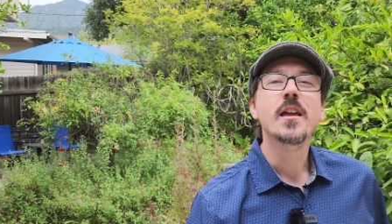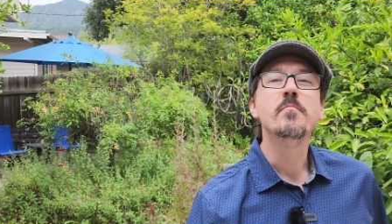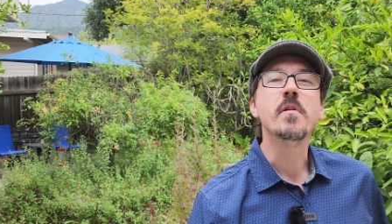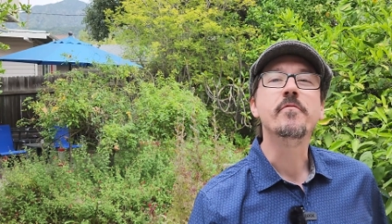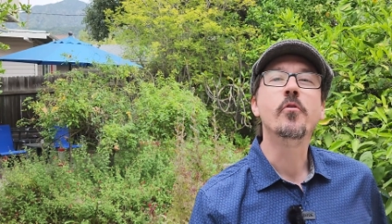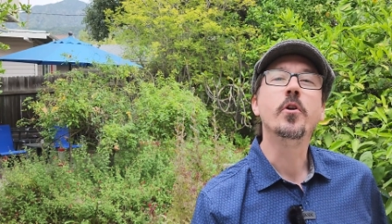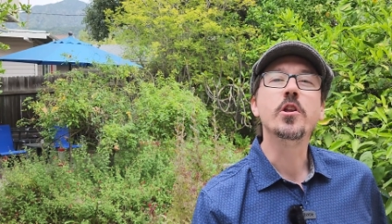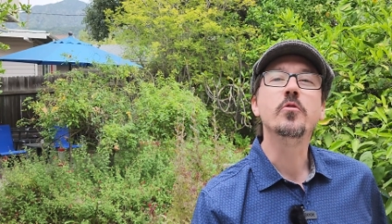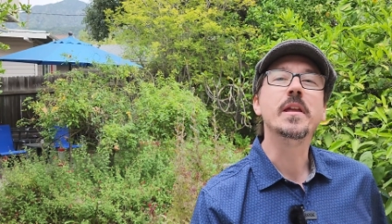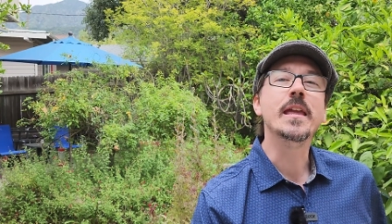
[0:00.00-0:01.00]
before
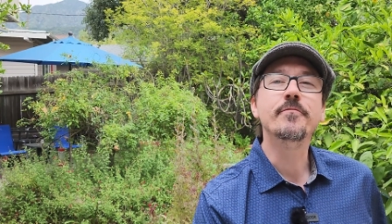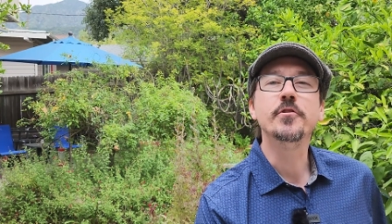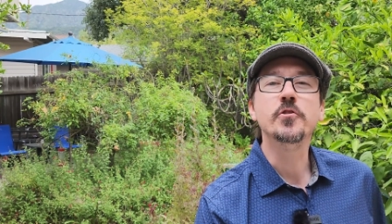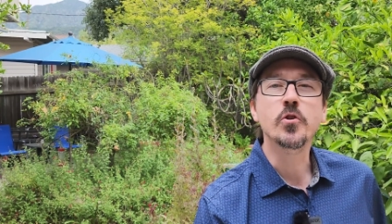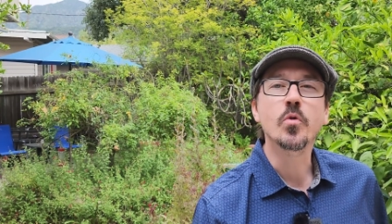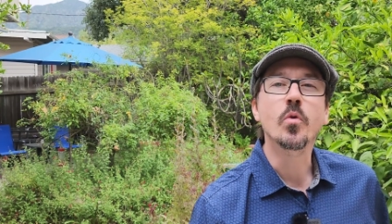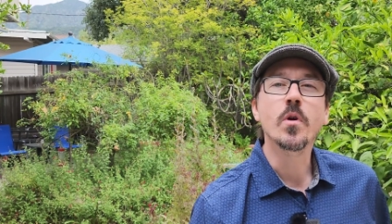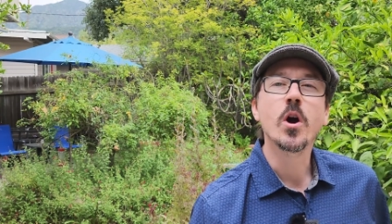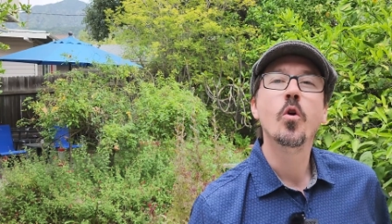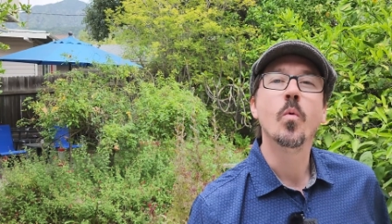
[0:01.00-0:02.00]
you even knew
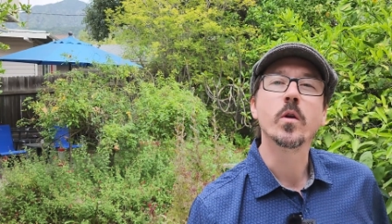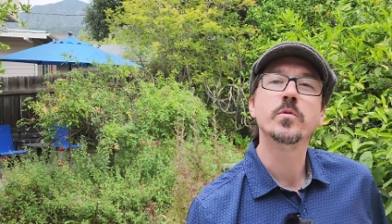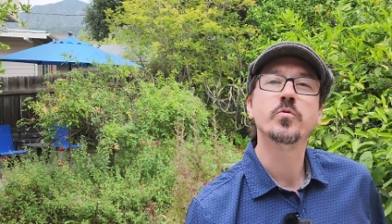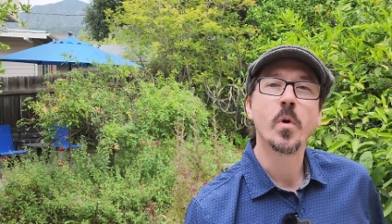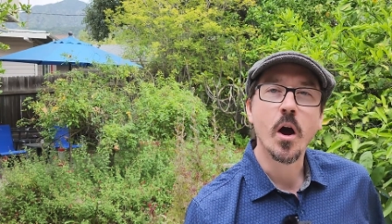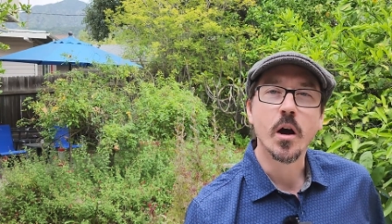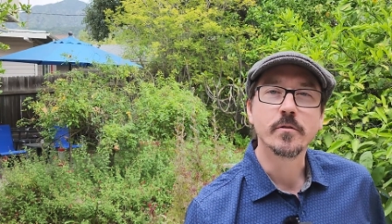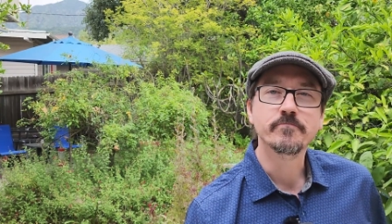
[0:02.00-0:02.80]
what was wrong.